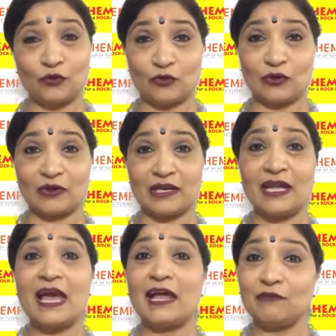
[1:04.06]
o'clock.
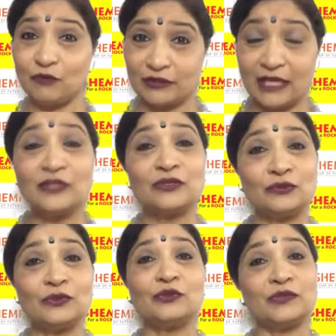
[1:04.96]
And for that
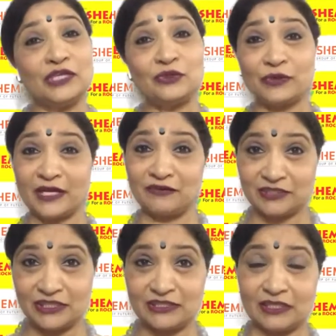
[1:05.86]
too, you need to get
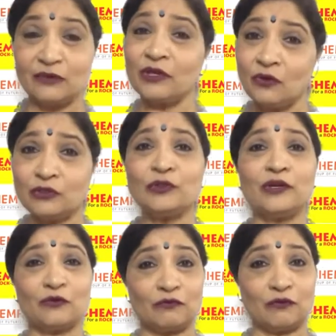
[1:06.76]
registered. You can also
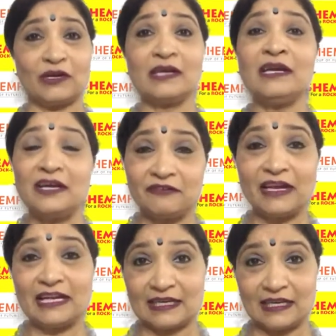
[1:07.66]
enroll for a
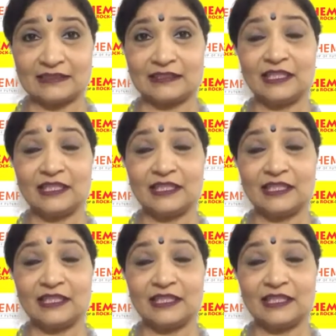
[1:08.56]
private class.